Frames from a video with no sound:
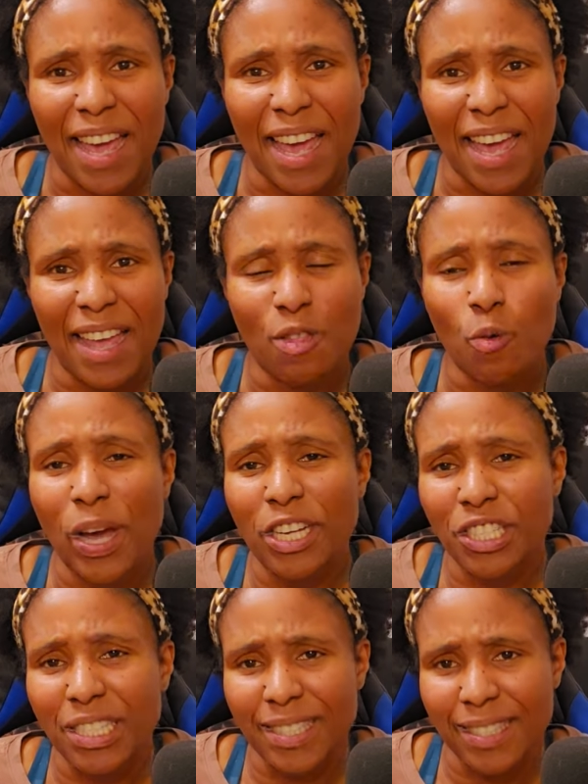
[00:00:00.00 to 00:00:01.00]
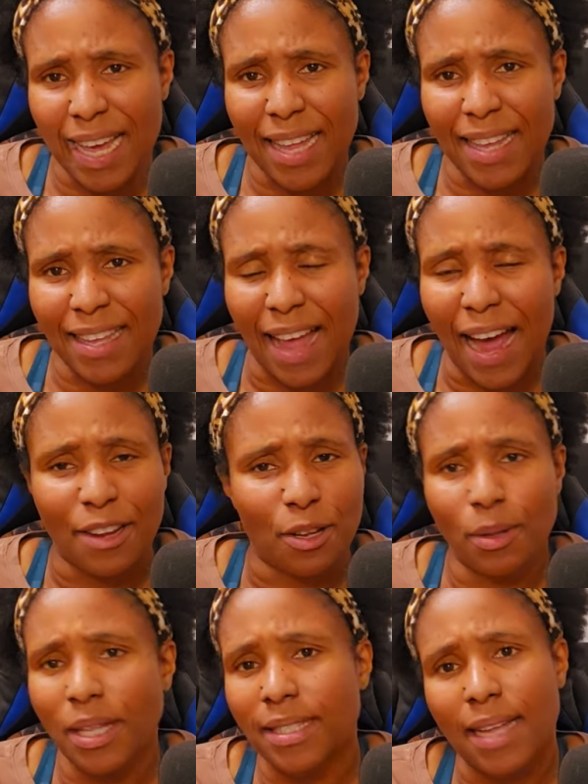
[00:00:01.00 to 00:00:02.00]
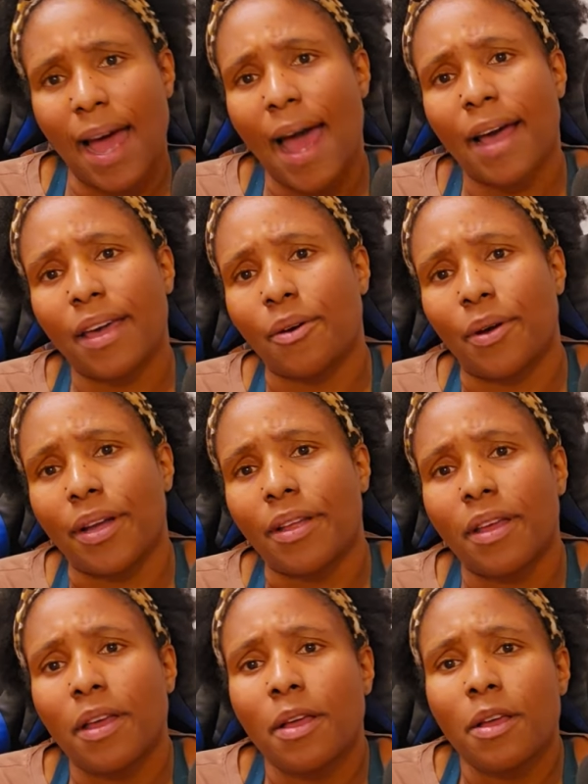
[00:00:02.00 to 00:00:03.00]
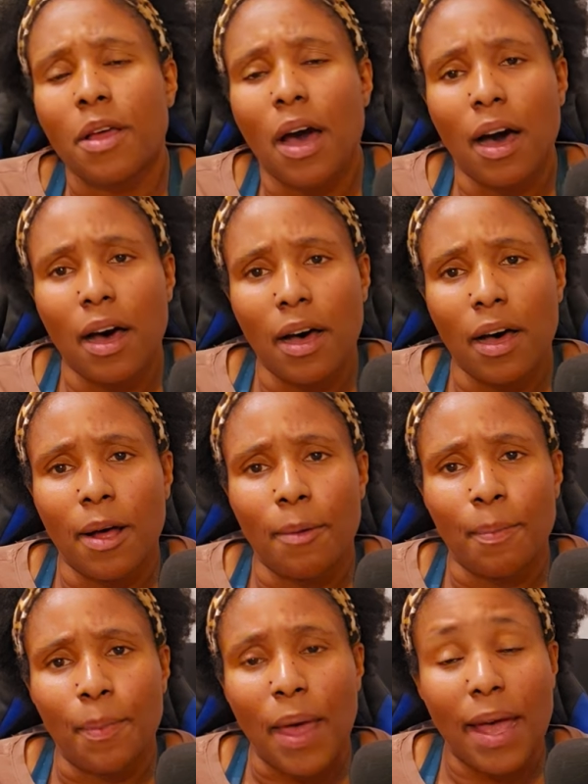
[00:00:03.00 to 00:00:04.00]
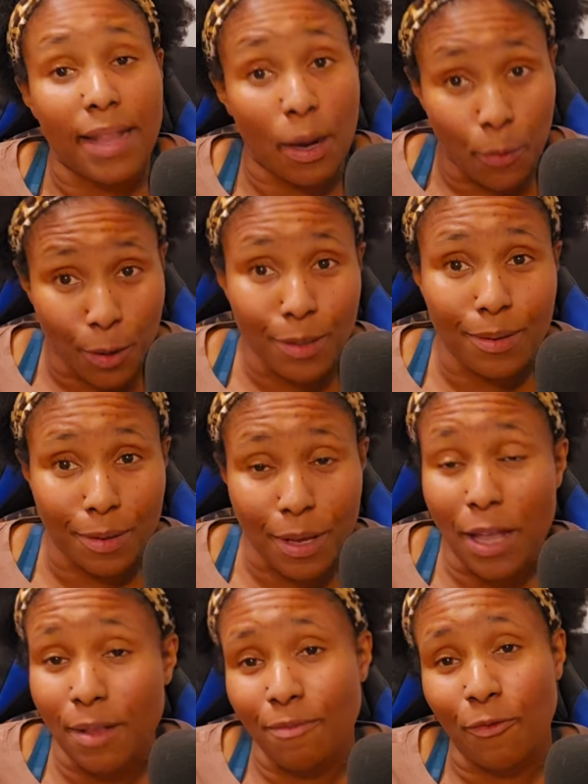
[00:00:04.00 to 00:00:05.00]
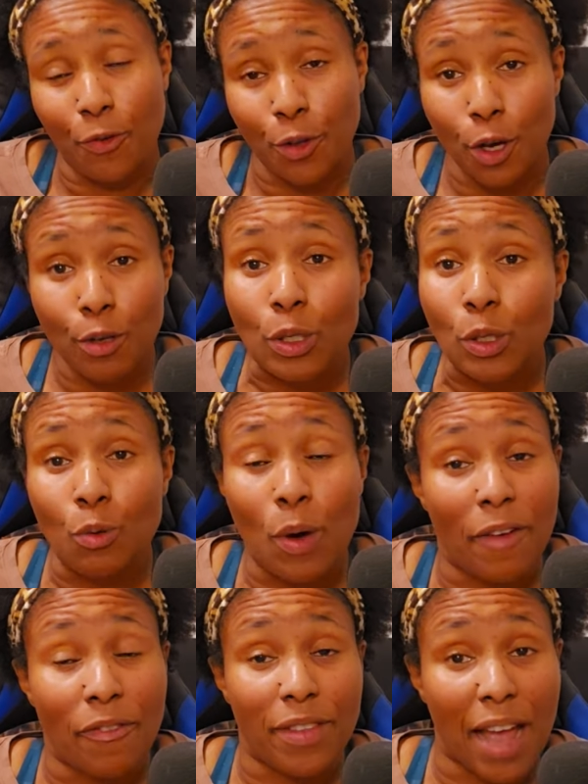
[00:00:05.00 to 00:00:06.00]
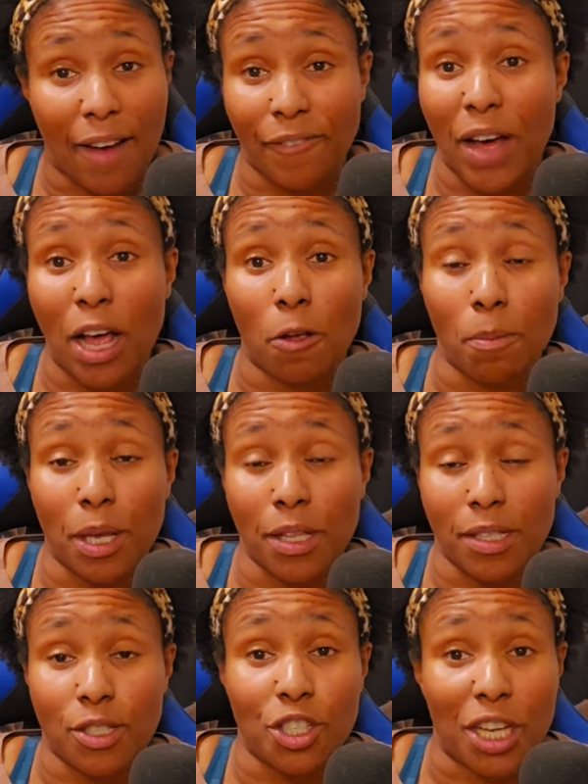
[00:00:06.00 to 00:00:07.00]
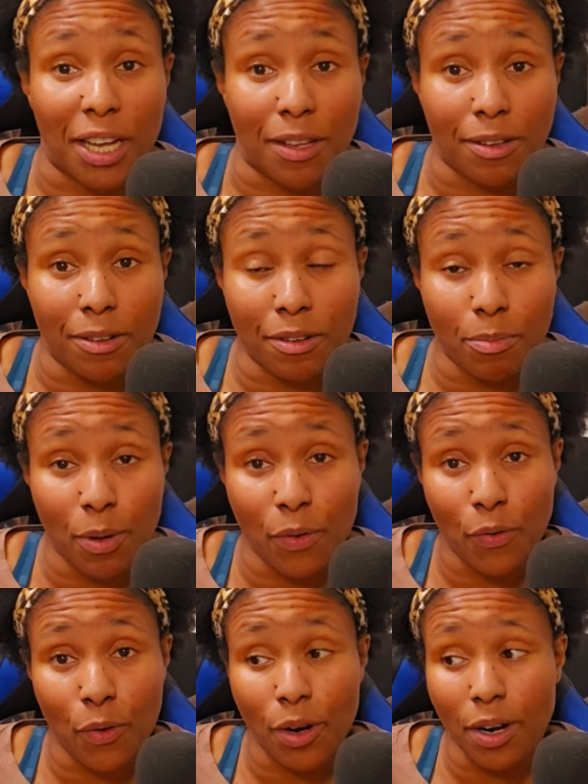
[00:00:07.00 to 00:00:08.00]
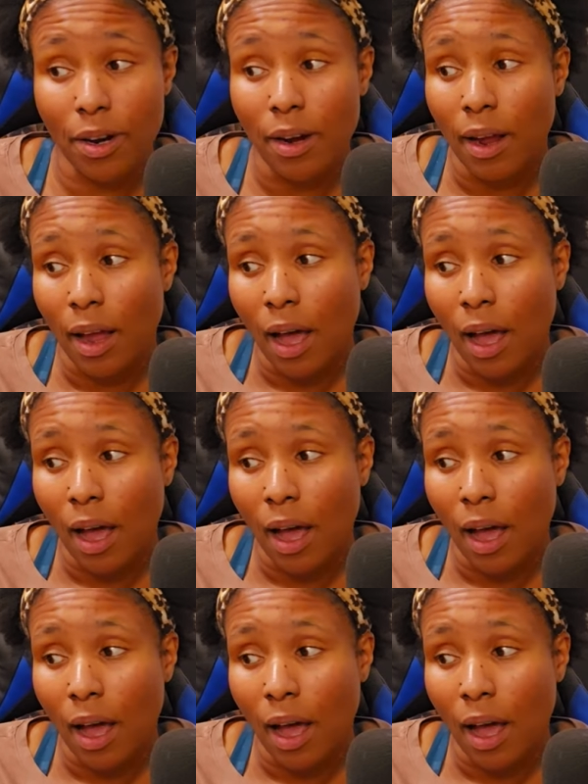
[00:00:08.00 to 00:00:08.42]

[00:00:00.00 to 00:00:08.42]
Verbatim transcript: And the way she said it, I know that's not accurate. Um, and I will, and for those who have not followed me on this channel before,